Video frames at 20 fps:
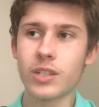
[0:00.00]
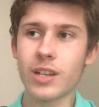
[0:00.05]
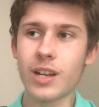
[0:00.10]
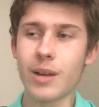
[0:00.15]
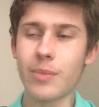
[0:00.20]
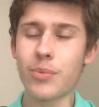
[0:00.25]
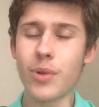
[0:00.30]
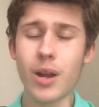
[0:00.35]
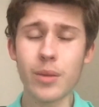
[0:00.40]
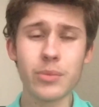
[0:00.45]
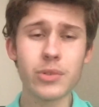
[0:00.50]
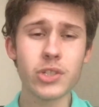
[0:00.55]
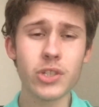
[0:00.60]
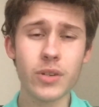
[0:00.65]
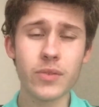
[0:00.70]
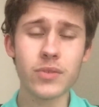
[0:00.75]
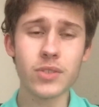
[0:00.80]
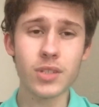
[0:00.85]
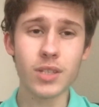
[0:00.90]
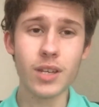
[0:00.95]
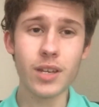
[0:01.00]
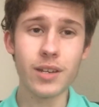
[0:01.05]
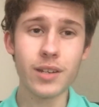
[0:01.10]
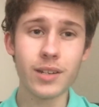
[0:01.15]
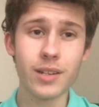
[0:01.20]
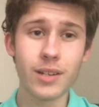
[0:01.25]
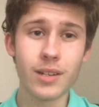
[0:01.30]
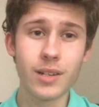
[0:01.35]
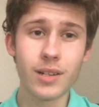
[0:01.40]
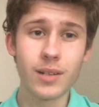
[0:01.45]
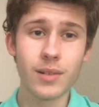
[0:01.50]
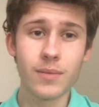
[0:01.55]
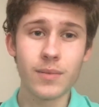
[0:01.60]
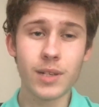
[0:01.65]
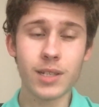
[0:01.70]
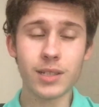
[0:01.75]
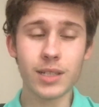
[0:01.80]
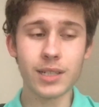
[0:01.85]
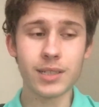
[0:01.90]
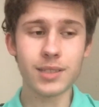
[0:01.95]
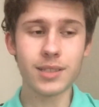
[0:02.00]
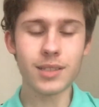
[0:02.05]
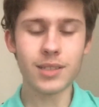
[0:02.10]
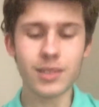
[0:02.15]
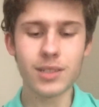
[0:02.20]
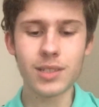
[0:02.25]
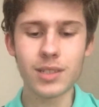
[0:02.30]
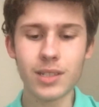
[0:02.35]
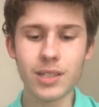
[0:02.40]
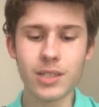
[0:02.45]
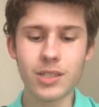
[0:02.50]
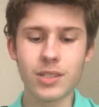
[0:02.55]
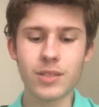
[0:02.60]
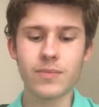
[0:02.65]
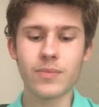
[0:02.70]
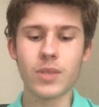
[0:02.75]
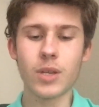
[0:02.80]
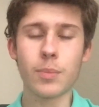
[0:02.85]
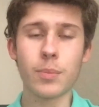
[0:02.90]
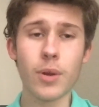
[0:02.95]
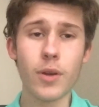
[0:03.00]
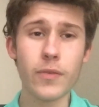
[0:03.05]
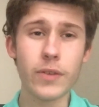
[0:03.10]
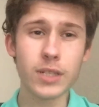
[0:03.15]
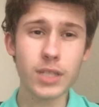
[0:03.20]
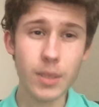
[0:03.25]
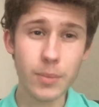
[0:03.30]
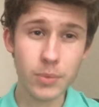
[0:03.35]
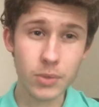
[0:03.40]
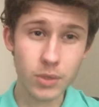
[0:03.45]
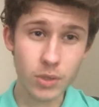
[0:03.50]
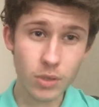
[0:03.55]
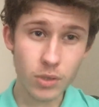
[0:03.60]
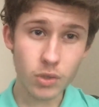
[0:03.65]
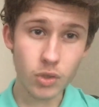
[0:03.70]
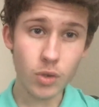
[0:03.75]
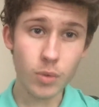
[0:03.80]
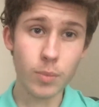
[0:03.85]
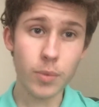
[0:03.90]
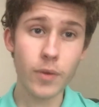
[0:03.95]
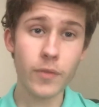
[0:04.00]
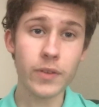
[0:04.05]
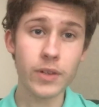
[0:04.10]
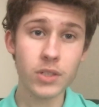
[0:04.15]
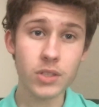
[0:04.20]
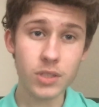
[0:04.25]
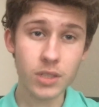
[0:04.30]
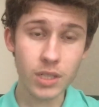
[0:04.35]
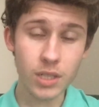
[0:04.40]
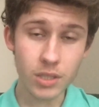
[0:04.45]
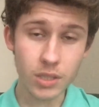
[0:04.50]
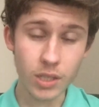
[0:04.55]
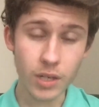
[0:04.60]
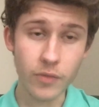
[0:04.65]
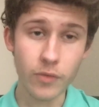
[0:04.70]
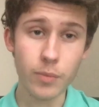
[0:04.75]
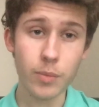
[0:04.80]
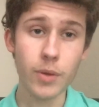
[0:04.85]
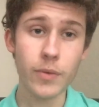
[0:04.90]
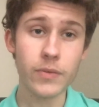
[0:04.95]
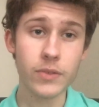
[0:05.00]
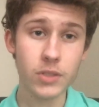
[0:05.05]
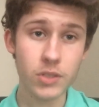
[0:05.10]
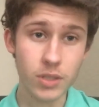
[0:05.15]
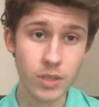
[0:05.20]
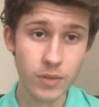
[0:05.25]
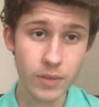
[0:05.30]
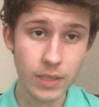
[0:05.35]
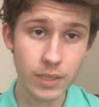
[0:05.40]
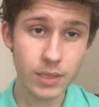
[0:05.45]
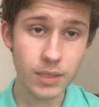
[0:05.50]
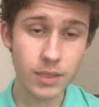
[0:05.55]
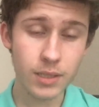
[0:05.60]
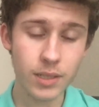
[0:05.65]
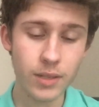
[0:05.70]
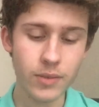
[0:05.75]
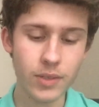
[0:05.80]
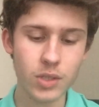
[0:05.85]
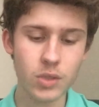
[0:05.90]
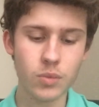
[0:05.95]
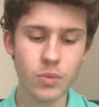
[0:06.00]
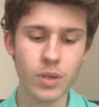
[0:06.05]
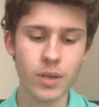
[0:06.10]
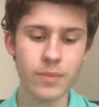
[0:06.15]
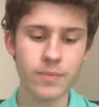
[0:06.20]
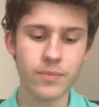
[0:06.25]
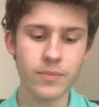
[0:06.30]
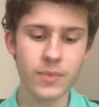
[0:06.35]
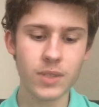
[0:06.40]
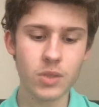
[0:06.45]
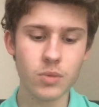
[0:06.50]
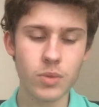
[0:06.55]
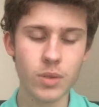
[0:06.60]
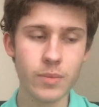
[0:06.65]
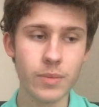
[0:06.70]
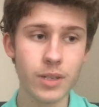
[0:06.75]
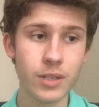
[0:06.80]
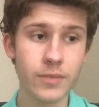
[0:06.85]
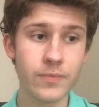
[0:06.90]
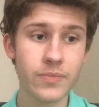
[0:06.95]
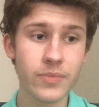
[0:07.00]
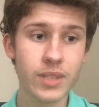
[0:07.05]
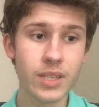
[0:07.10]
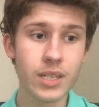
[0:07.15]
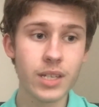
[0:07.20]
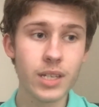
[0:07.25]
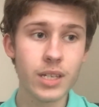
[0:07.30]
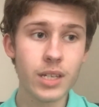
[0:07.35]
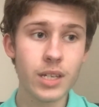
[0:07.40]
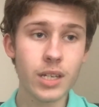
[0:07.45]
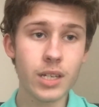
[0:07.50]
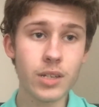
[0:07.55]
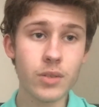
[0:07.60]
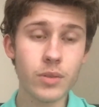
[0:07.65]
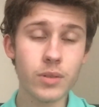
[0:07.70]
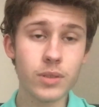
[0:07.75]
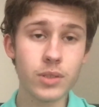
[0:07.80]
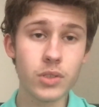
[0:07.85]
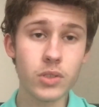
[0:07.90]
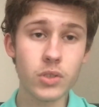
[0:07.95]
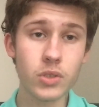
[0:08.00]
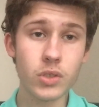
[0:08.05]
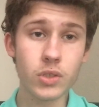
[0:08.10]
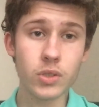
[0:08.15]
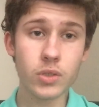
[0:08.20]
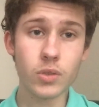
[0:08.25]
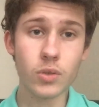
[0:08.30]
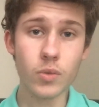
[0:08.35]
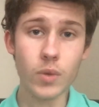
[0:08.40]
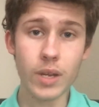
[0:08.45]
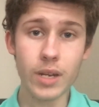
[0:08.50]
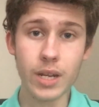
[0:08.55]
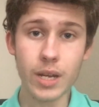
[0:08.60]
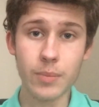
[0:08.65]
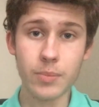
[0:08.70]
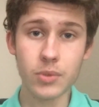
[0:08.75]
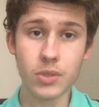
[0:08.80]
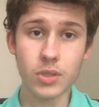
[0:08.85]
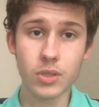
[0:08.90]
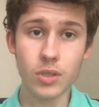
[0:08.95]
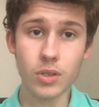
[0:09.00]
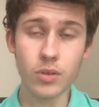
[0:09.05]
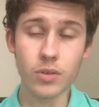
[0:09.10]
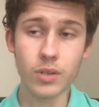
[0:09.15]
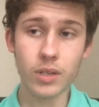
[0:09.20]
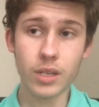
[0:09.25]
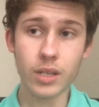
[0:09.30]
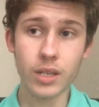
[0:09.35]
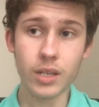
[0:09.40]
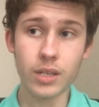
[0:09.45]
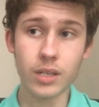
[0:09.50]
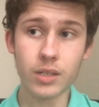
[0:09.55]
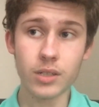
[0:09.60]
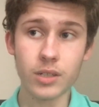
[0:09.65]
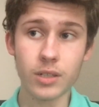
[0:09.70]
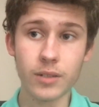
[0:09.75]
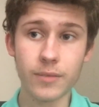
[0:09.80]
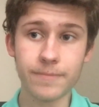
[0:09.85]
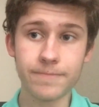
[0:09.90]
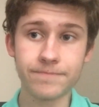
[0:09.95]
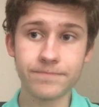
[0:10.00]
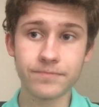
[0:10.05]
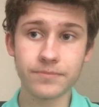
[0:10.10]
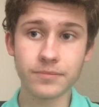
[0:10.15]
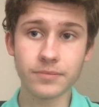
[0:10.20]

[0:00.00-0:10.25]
I probably should have said it like this. It's a perfect episode to a perfect season of a perfect series. Yeah, that's way that's way better. Anyway, this is just a great episode, and um,